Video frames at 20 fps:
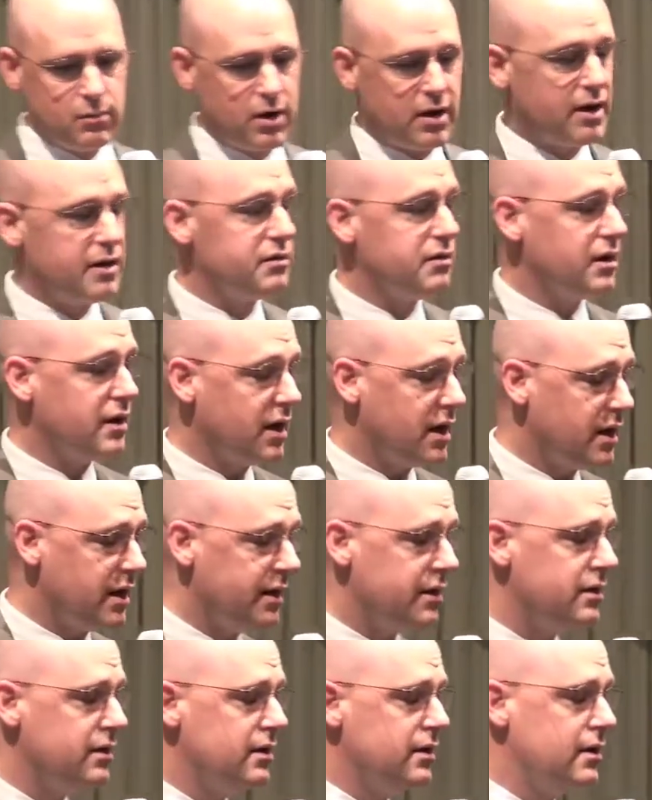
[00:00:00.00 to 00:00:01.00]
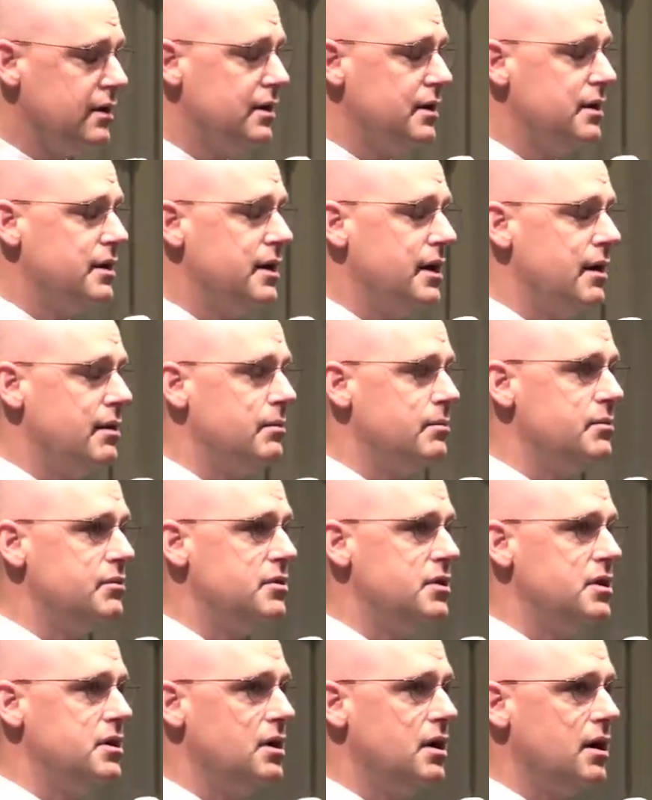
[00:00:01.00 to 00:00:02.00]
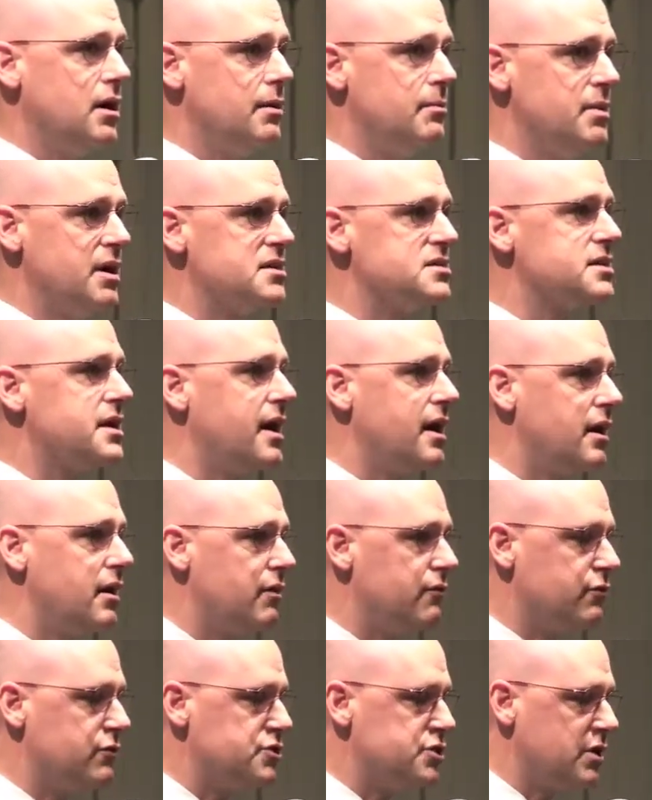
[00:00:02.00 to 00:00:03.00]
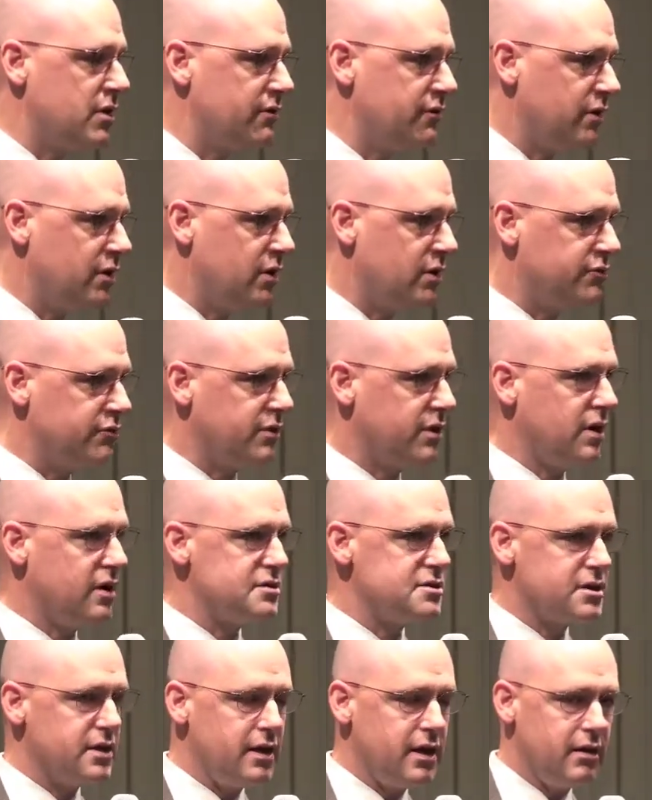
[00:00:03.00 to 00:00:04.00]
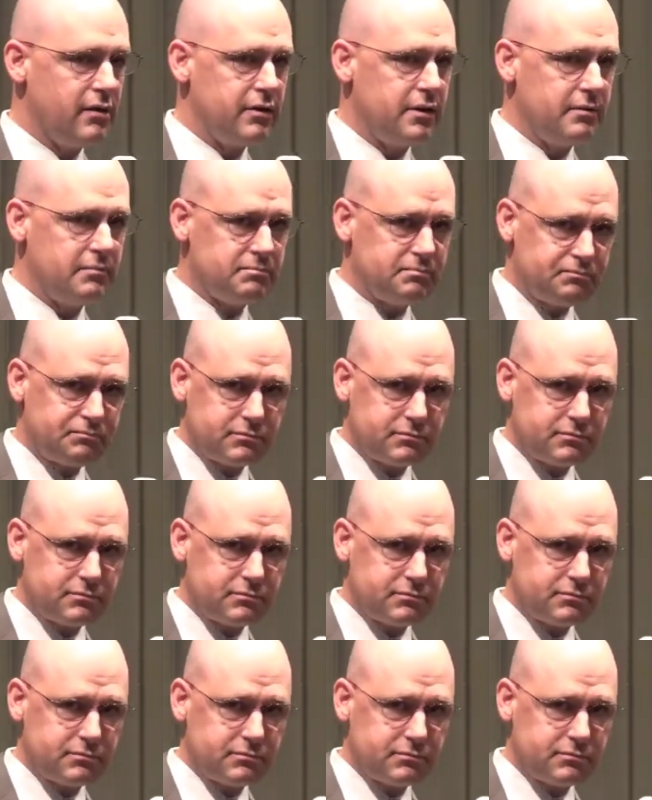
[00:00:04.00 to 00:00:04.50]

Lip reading: and why I think I am the best candidate for Sheriff of Contra Costa County.